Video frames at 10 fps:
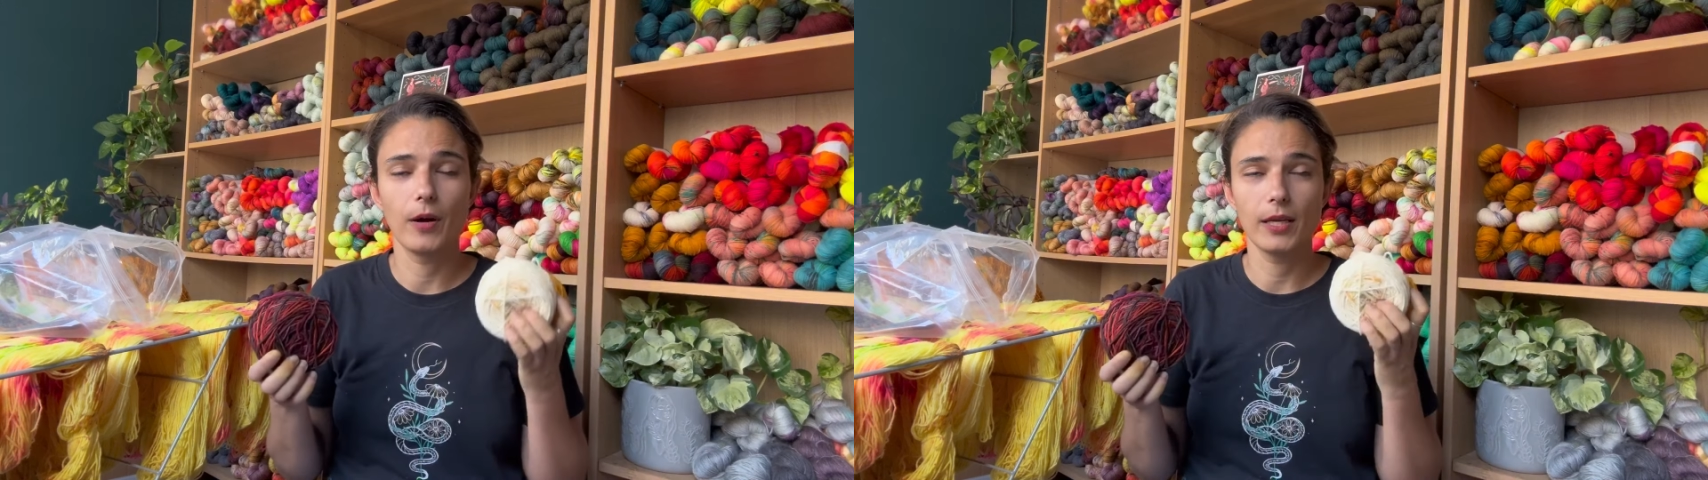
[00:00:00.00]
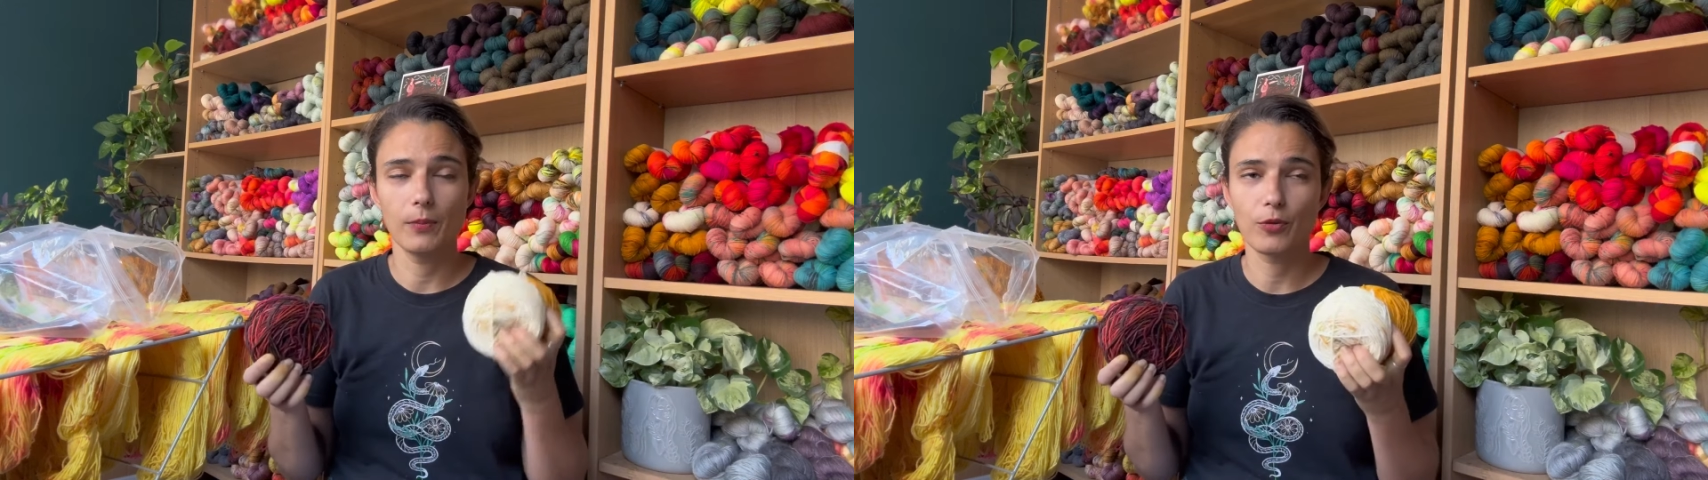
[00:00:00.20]

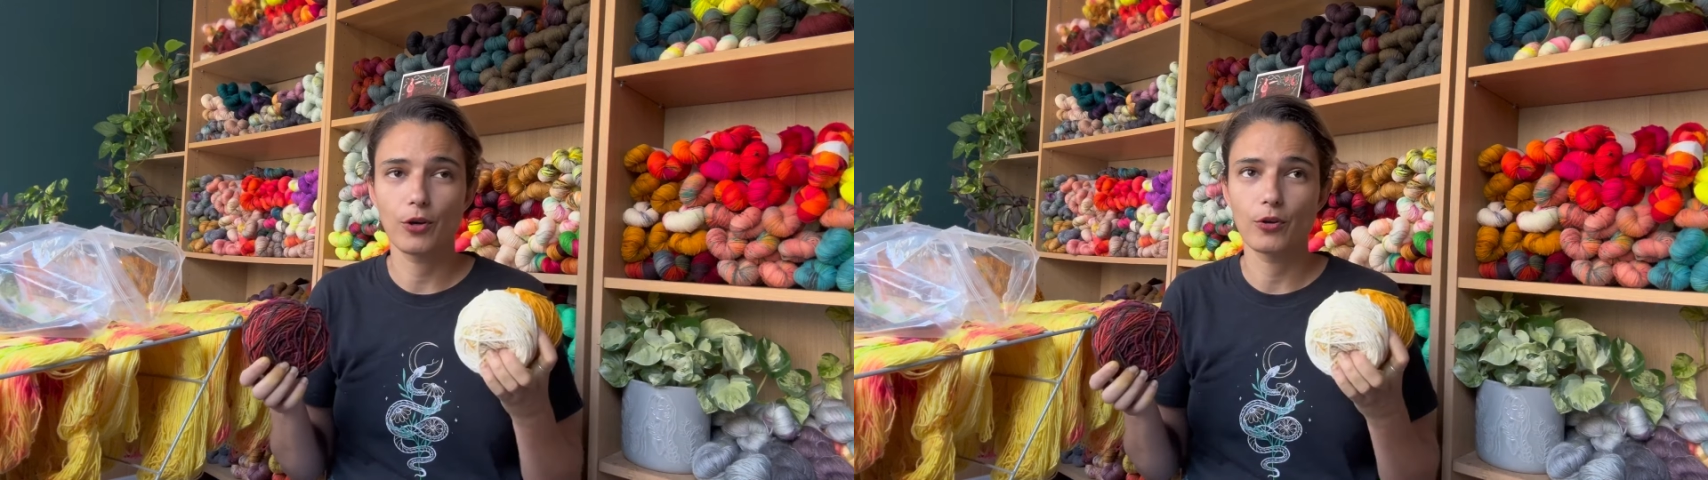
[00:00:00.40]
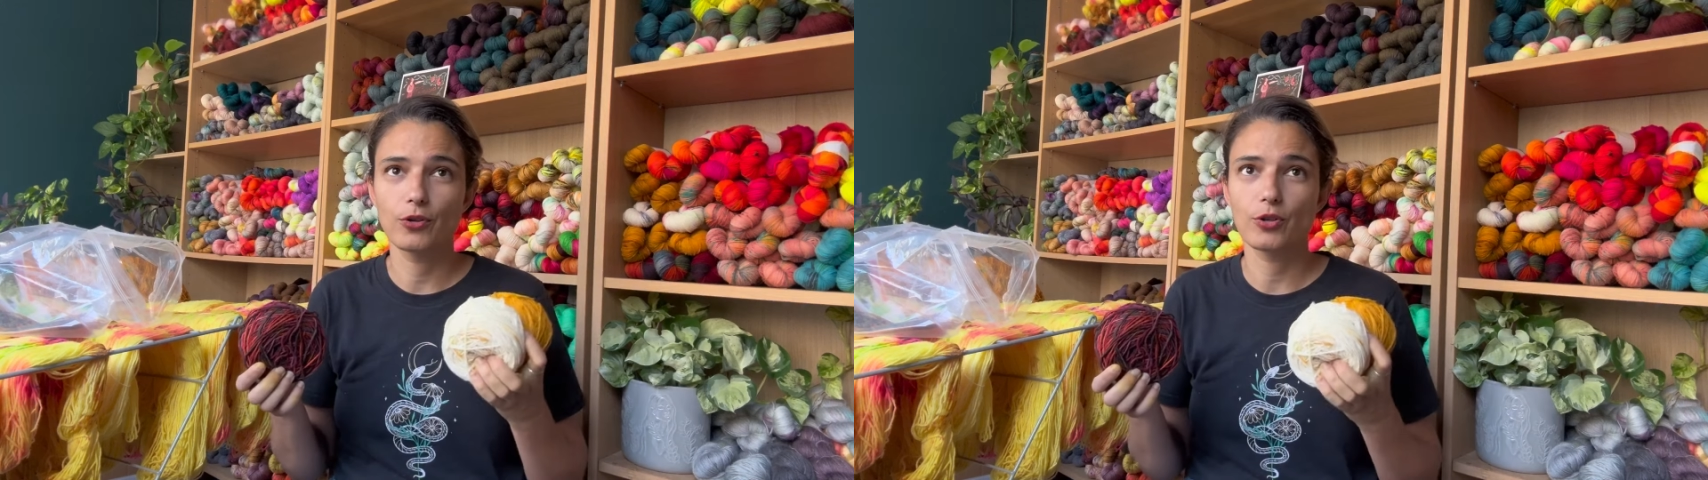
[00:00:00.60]
in
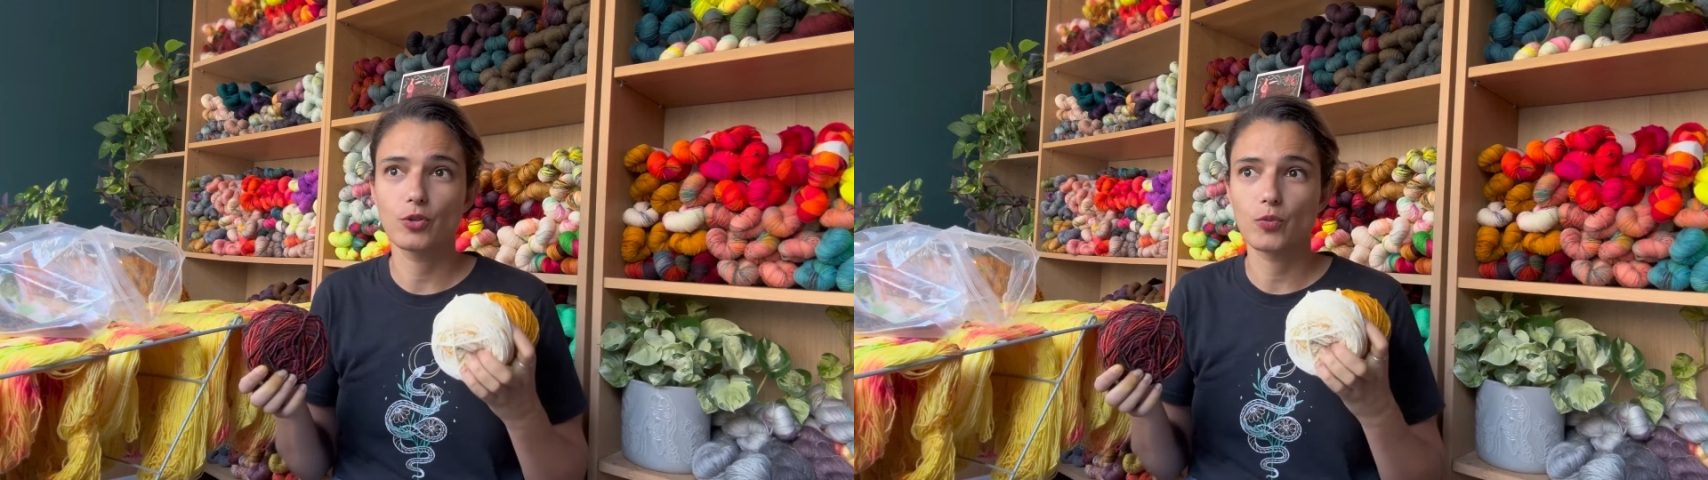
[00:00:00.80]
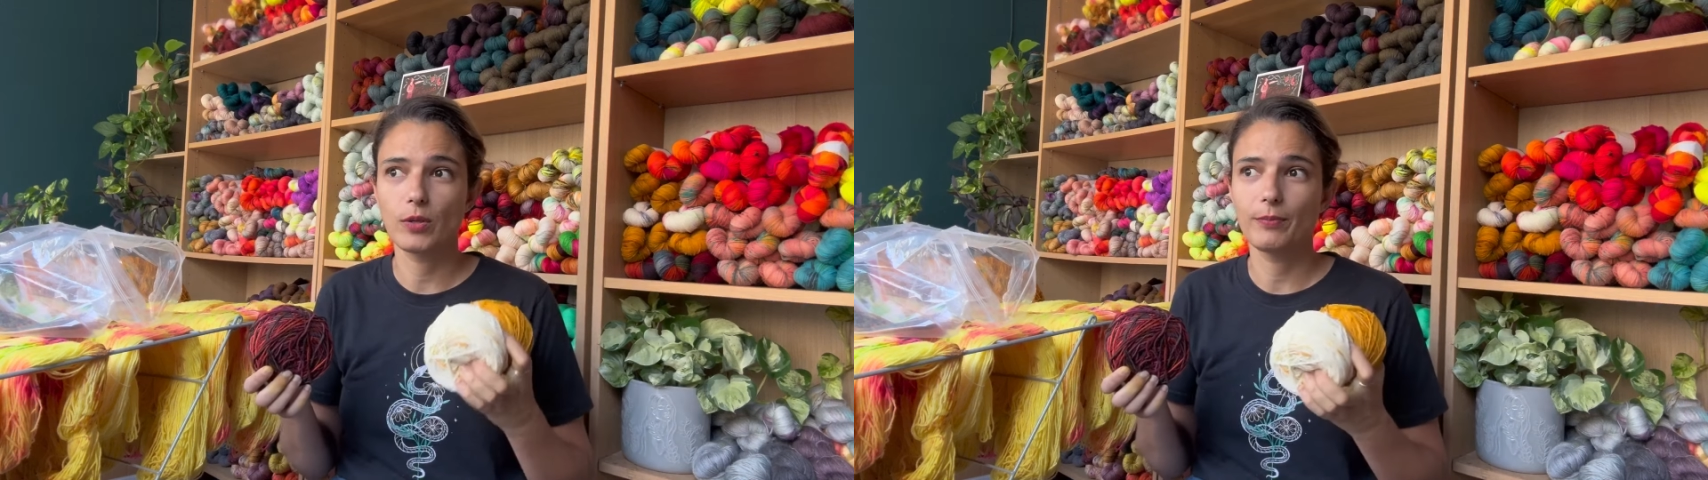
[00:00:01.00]
pre-orders will